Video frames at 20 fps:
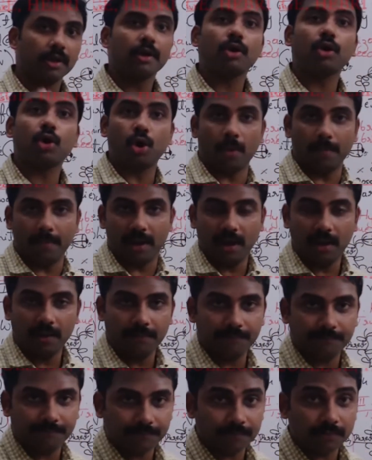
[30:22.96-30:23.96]
comma,
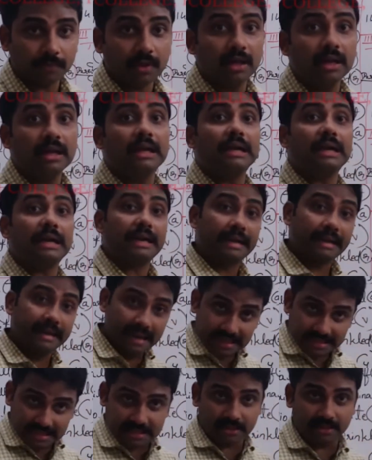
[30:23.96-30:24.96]

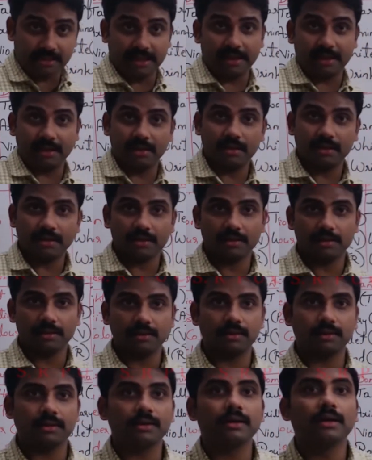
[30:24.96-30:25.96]
dusting,
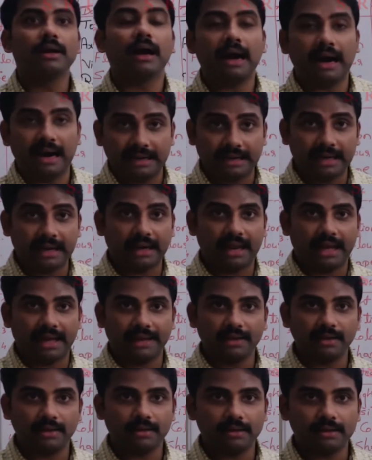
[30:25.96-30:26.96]
underline,
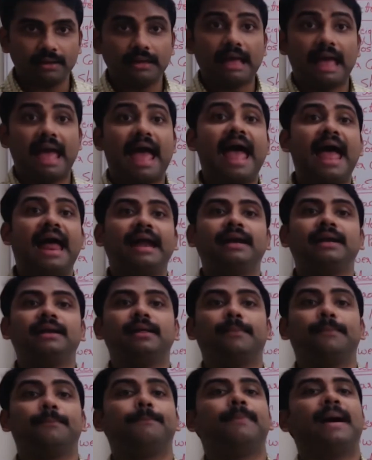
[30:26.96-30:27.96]

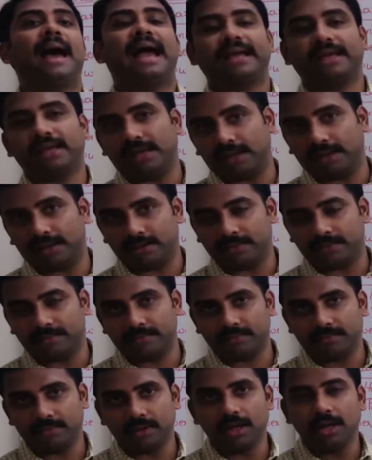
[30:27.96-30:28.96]
and bagging.
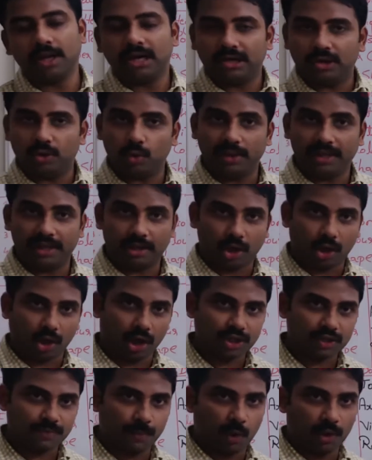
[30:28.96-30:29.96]
During
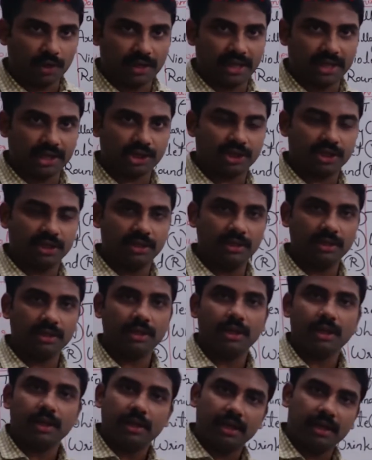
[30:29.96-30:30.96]
cross-pollination,
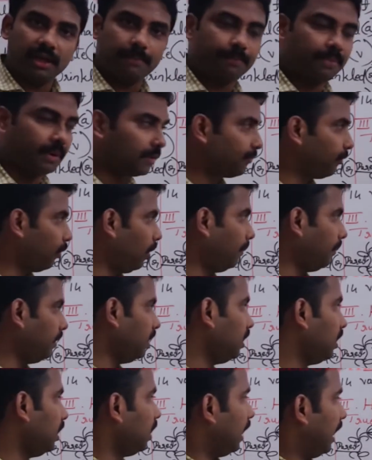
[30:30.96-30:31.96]
he performed
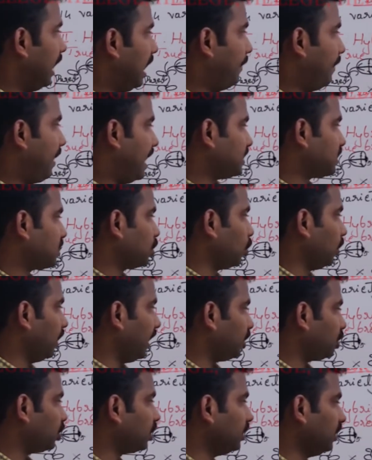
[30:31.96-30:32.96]

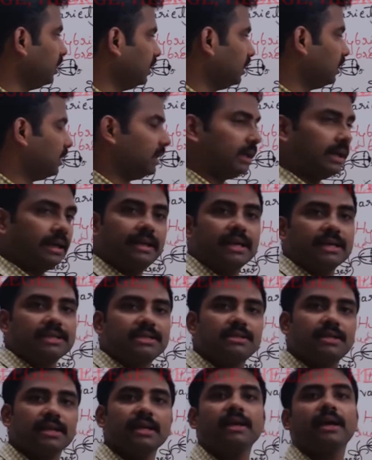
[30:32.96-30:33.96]
emasculation,
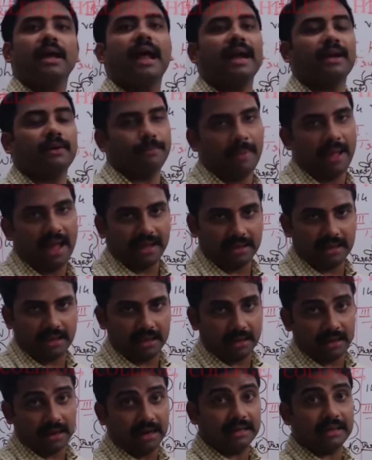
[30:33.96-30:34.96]
dusting, and bagging.
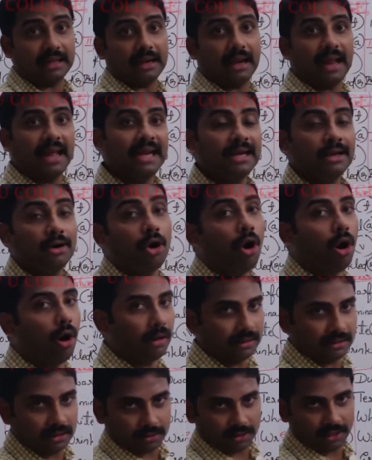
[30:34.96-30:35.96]
Underline all
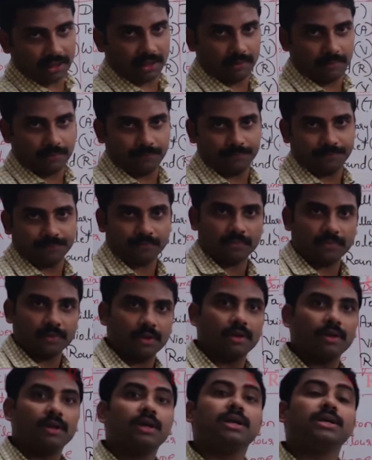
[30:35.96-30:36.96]
the three.
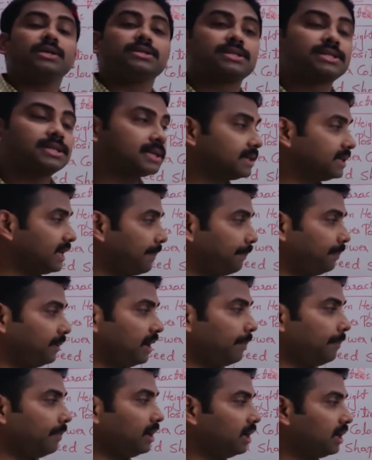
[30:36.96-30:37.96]
Step
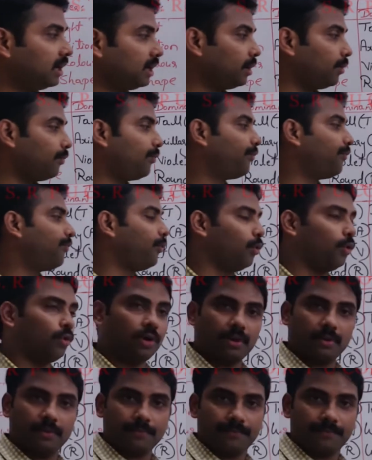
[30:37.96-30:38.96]
number 4.